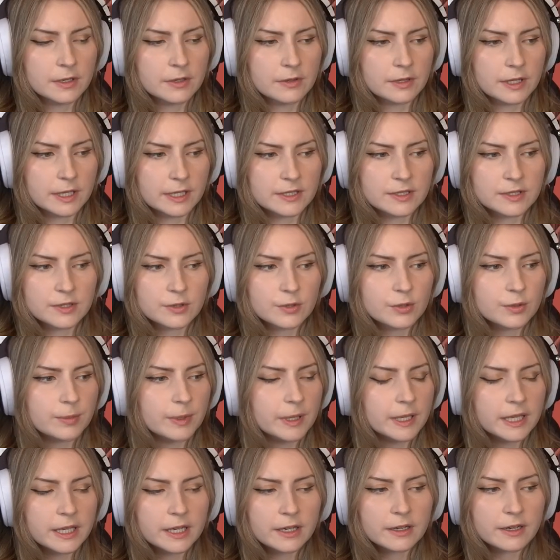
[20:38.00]
Like scuba
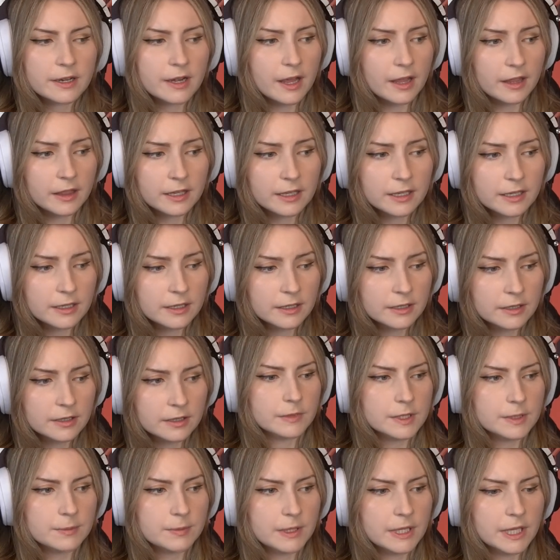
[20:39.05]
gear, nothing?
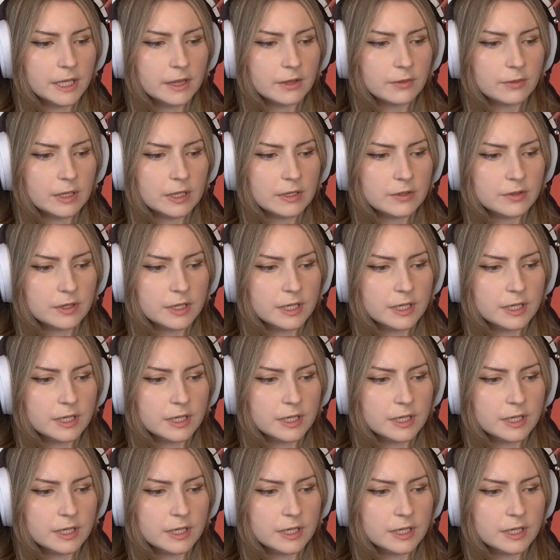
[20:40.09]
It's been like 300